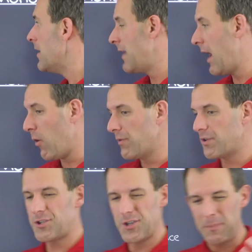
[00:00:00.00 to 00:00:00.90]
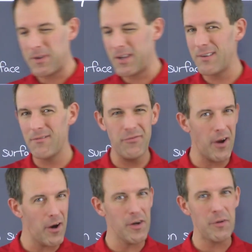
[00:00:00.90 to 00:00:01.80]
Now, the shape can
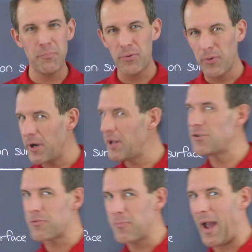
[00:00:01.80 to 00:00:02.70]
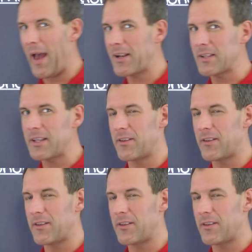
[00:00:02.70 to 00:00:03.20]
vary pretty dramatically.